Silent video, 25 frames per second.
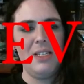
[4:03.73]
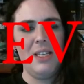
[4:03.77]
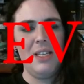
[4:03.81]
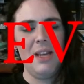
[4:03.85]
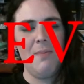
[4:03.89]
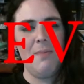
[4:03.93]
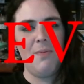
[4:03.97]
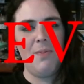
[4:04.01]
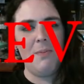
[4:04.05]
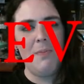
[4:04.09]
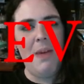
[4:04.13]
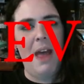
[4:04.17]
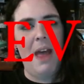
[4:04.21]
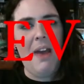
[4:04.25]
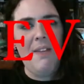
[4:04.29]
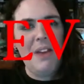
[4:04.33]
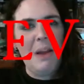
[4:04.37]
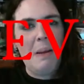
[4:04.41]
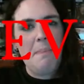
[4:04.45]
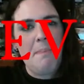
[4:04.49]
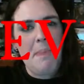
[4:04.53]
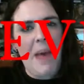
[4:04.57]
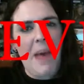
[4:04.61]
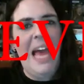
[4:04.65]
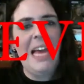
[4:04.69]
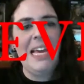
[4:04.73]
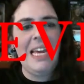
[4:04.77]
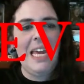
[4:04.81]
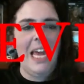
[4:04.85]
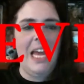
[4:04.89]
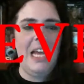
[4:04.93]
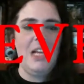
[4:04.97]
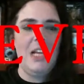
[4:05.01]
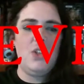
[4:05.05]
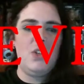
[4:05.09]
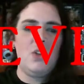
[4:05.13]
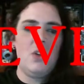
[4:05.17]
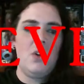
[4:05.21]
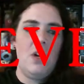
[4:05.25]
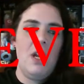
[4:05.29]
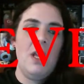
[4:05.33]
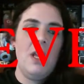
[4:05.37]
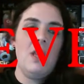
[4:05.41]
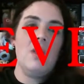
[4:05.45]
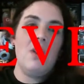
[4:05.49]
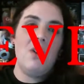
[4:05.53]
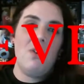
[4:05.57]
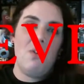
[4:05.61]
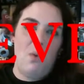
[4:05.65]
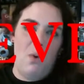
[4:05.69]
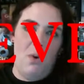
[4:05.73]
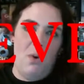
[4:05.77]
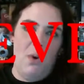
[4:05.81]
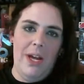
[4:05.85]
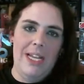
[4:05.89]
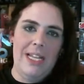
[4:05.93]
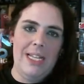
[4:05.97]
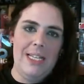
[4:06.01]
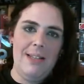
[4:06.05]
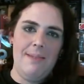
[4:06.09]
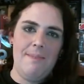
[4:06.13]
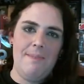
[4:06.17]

him from having bat cancer in the groin.